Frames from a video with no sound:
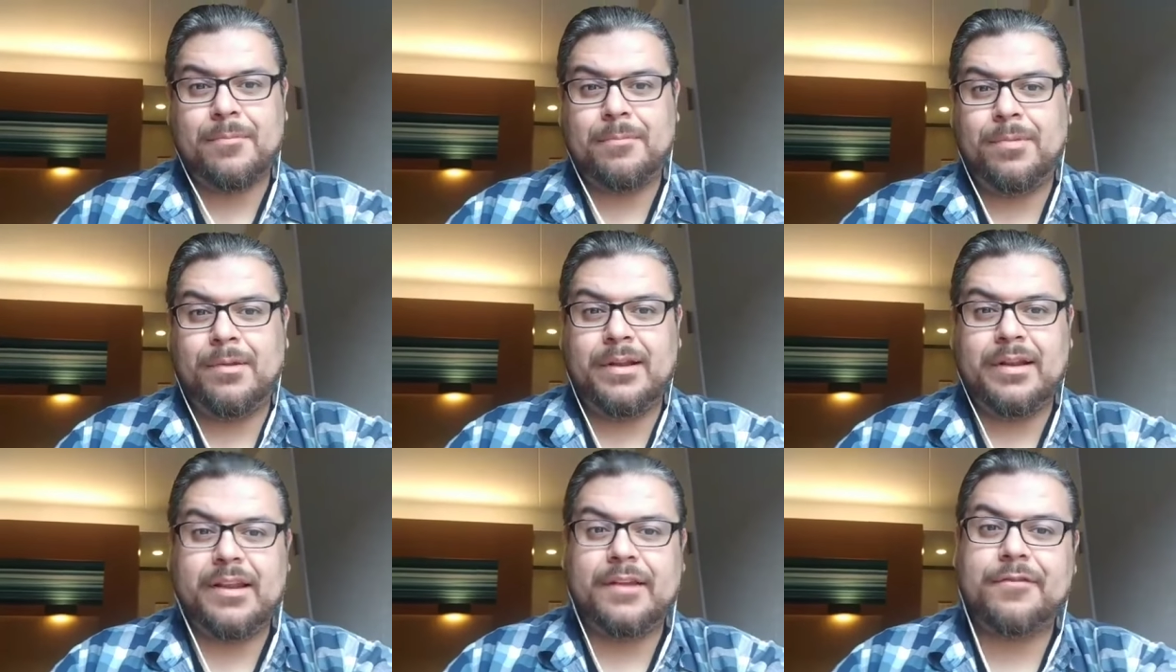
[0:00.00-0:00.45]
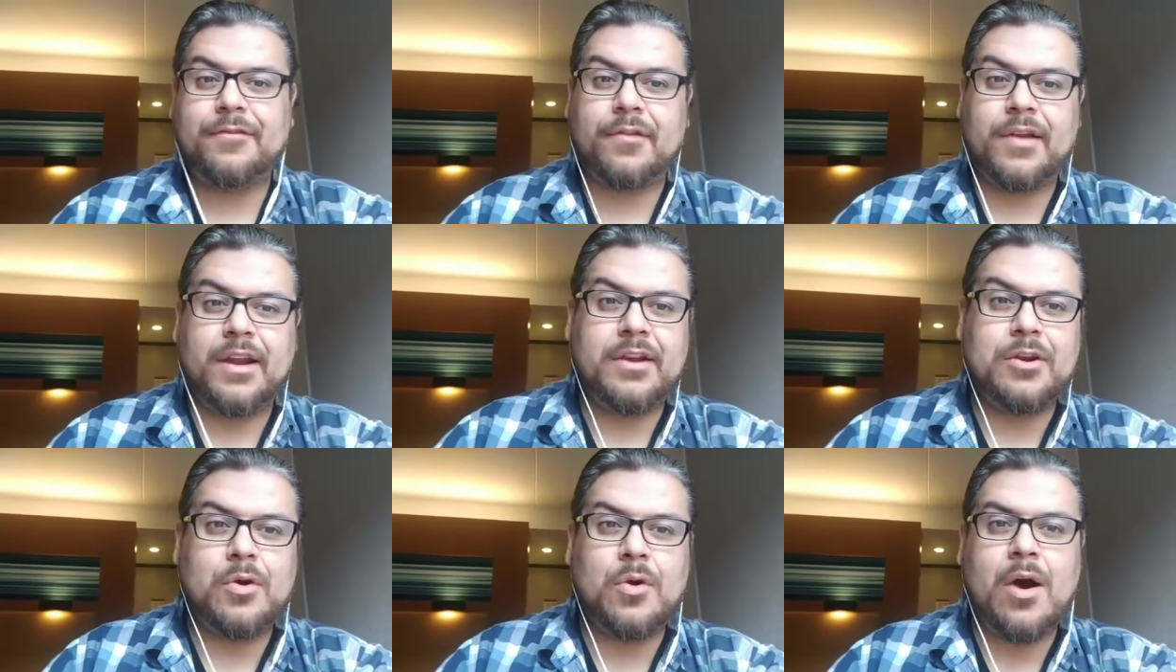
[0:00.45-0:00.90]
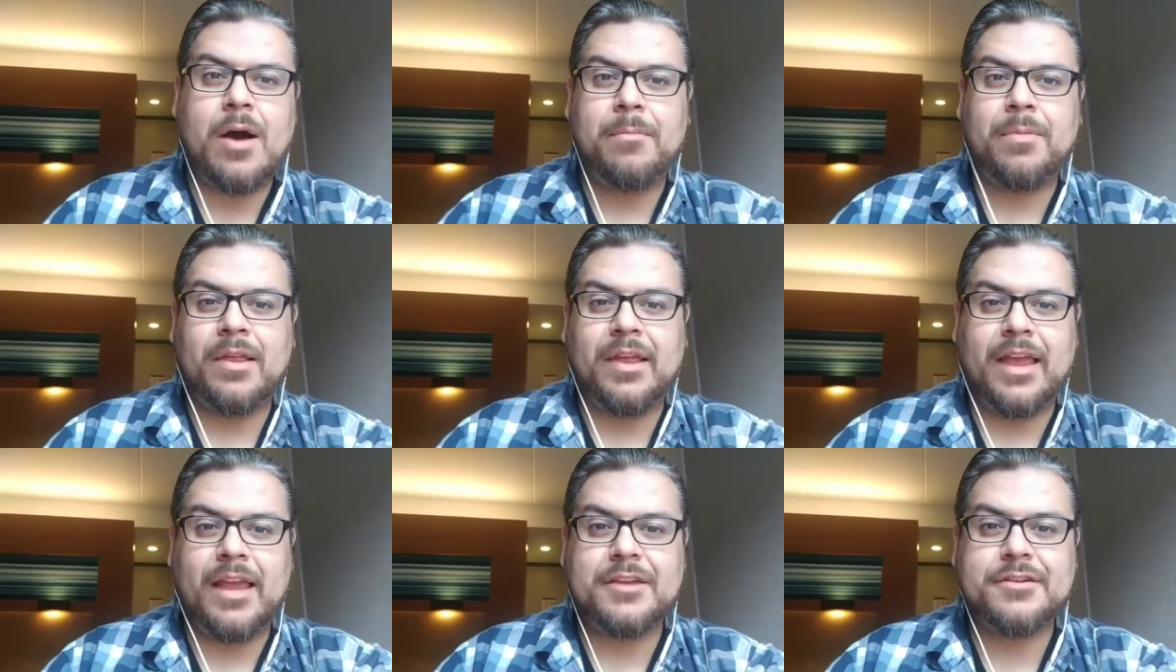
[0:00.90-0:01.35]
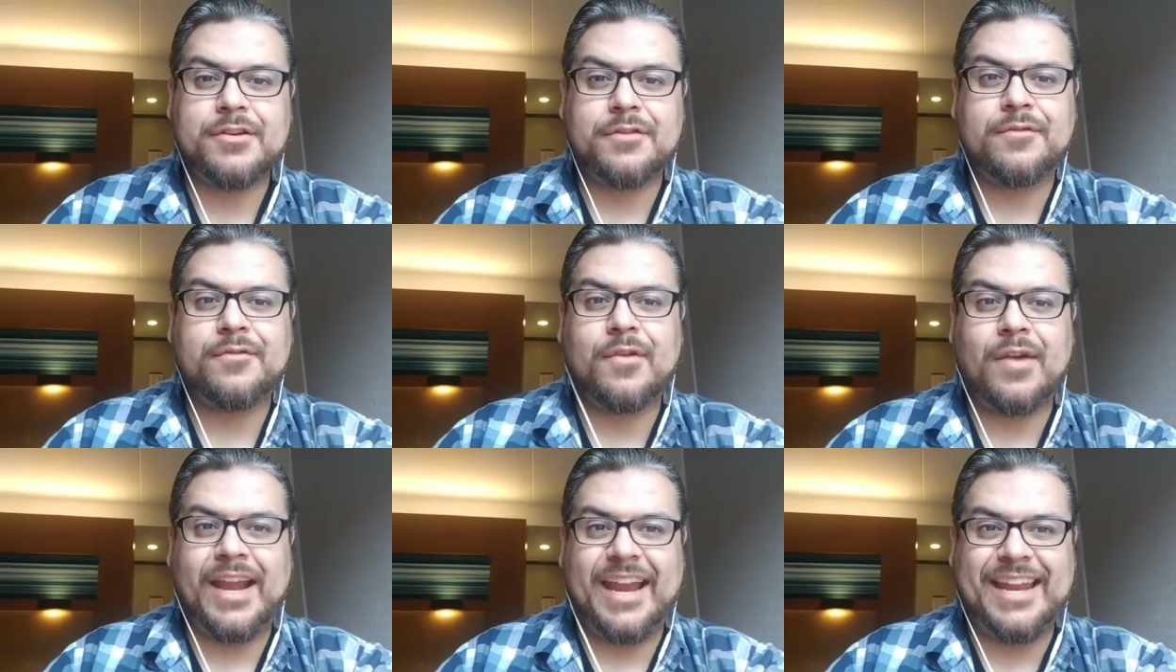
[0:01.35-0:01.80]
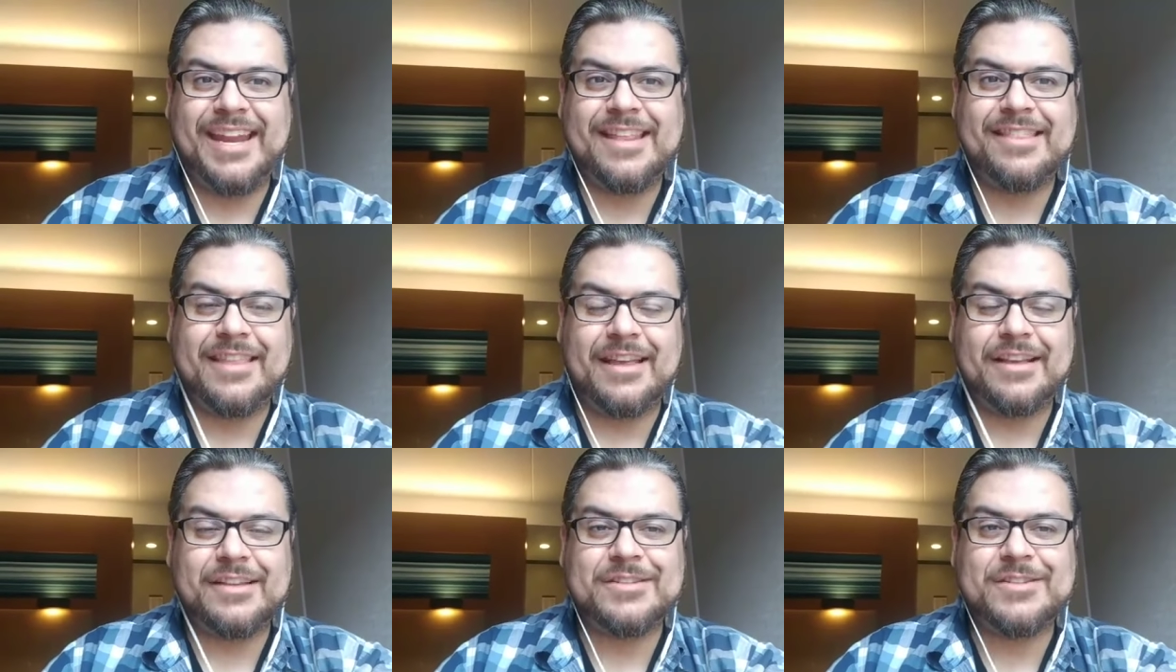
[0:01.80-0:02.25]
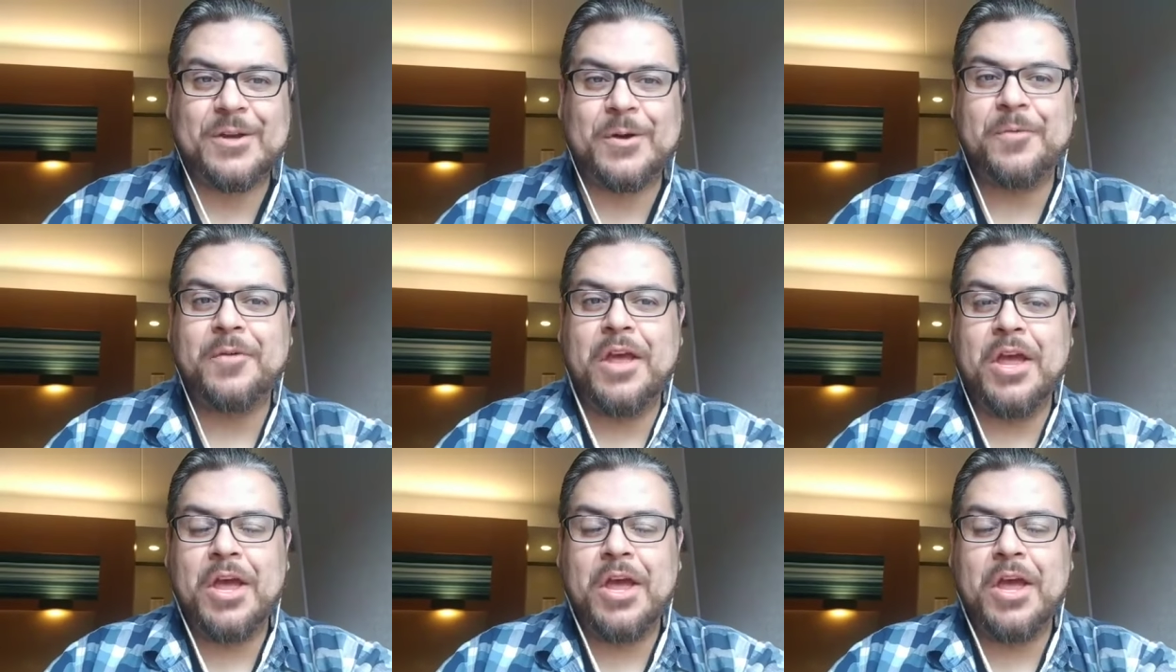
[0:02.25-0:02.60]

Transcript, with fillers: completely free, no obligation for anything. So